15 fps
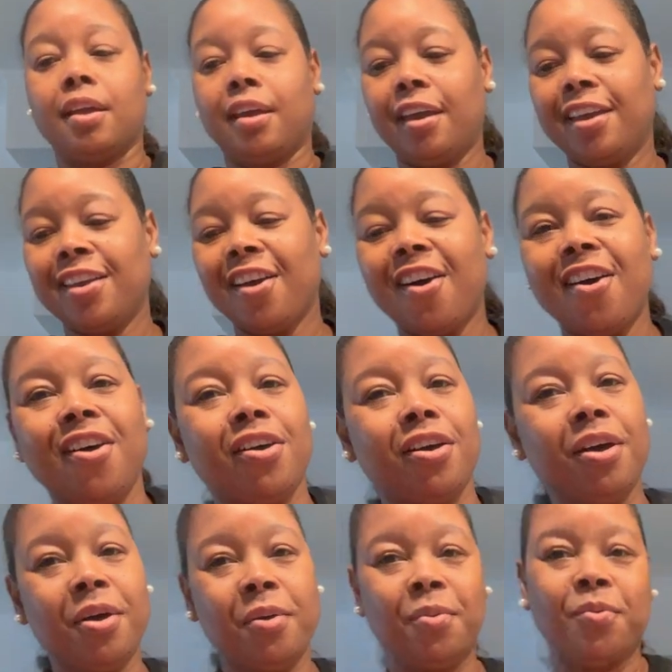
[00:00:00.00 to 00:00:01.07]
Hey y'all,
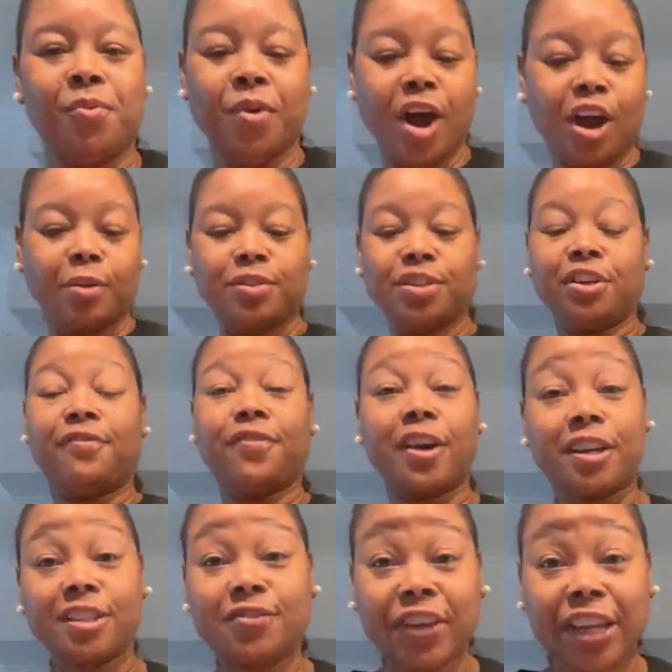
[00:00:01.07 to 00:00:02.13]
welcome to the
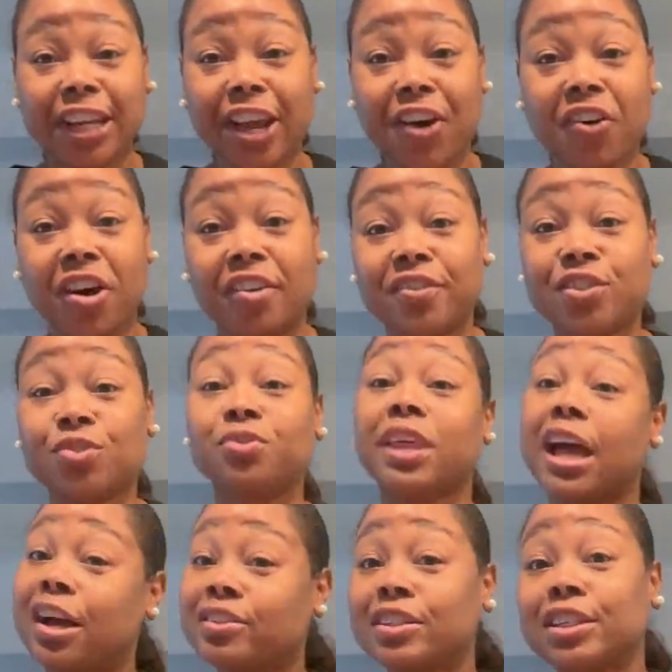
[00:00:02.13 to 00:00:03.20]
first video of
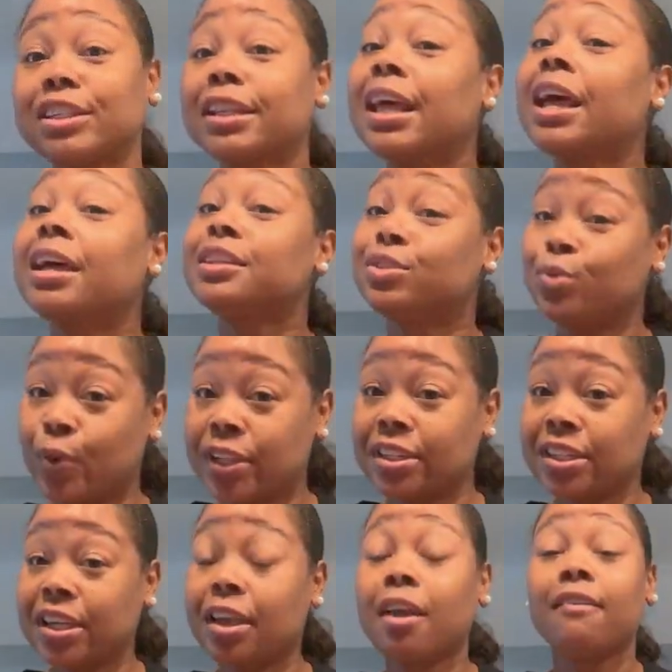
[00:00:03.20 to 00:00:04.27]

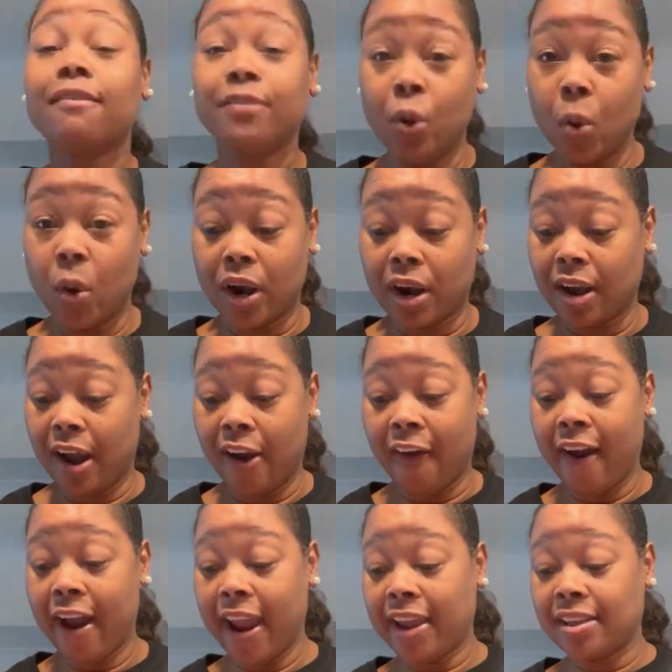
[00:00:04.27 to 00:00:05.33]
2024. All
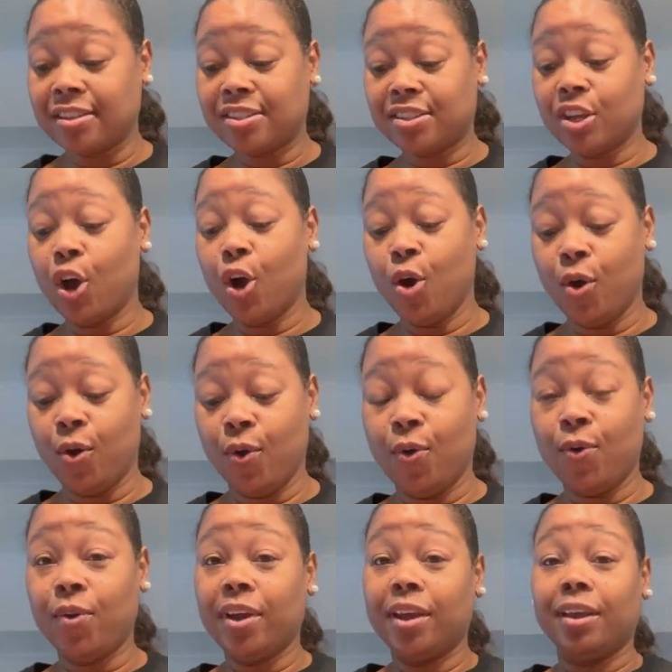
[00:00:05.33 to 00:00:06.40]
right,
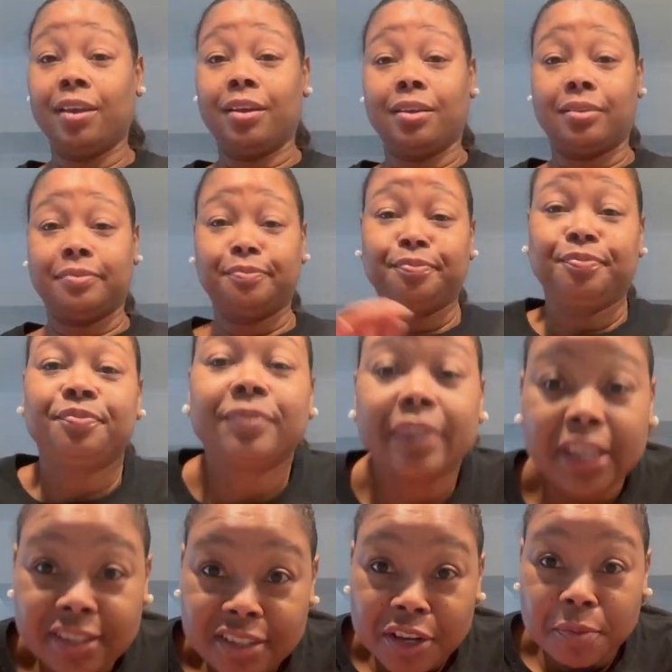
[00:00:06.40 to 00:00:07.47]
so
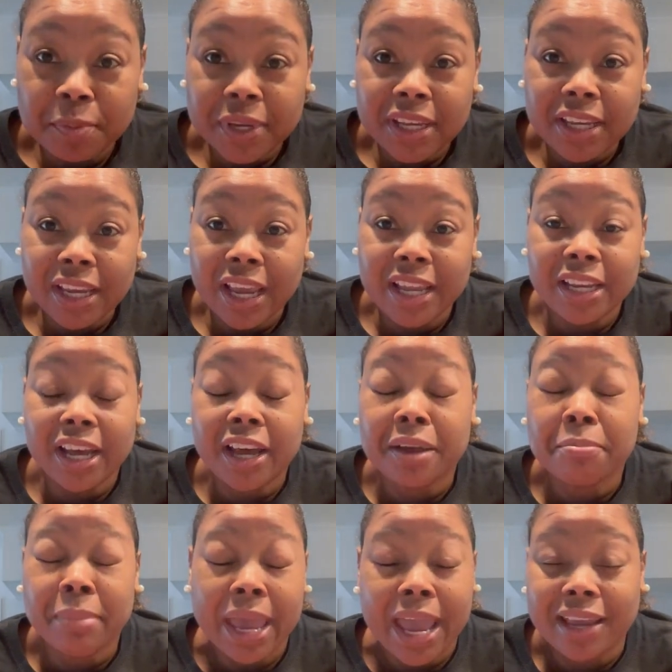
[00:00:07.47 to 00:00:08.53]
it's gonna be an
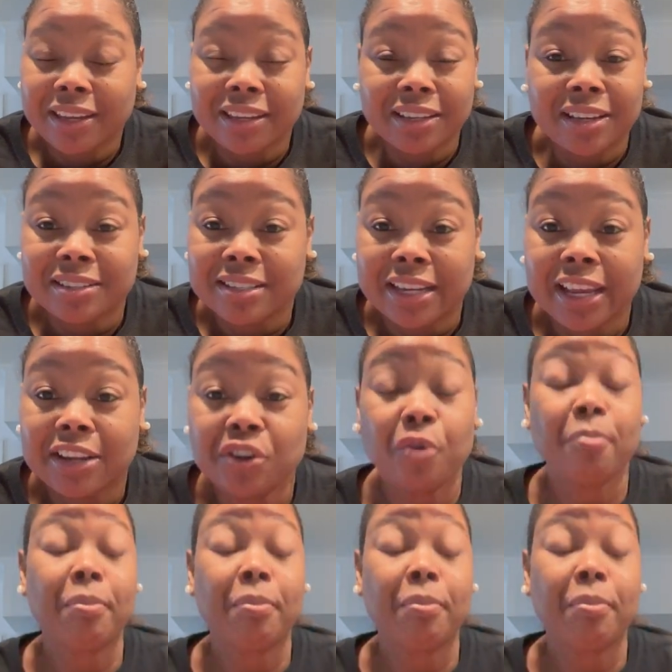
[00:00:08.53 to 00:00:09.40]
unbagging because it ain't no